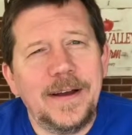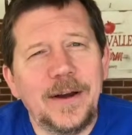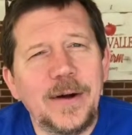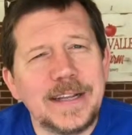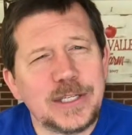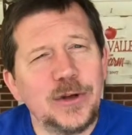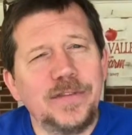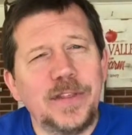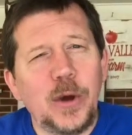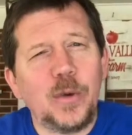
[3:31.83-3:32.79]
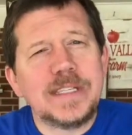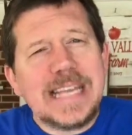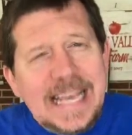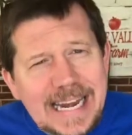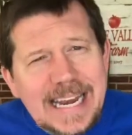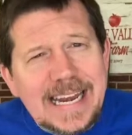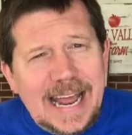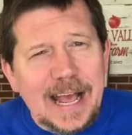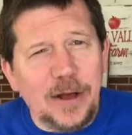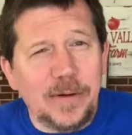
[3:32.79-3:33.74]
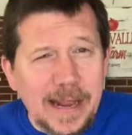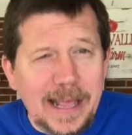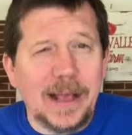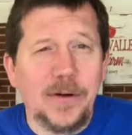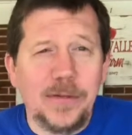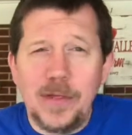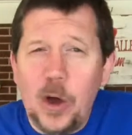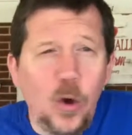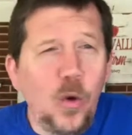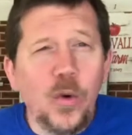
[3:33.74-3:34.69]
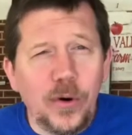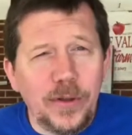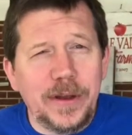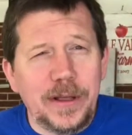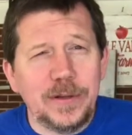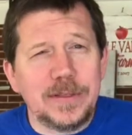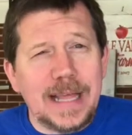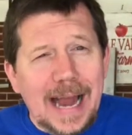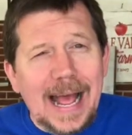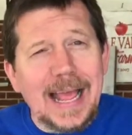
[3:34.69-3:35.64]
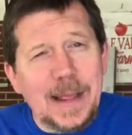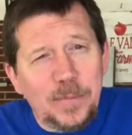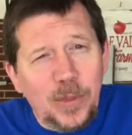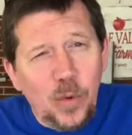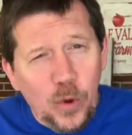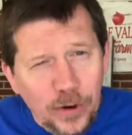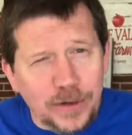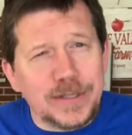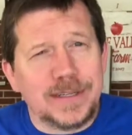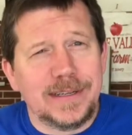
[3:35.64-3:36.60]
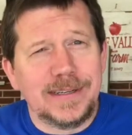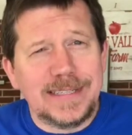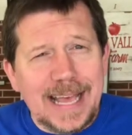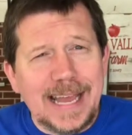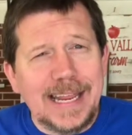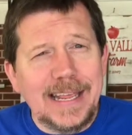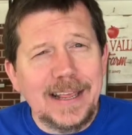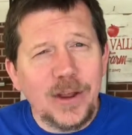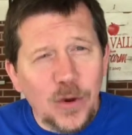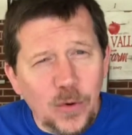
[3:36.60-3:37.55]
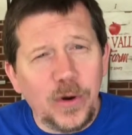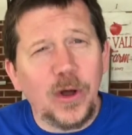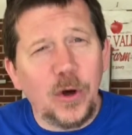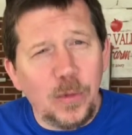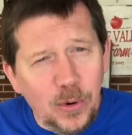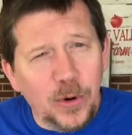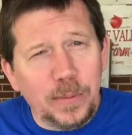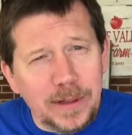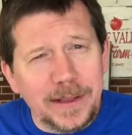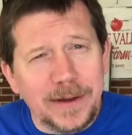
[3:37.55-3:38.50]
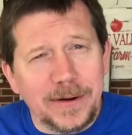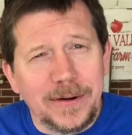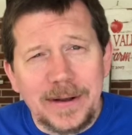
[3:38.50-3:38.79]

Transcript: All right, so if there was any doubt, now the whole world knows that I am the worst tiny cornhole board player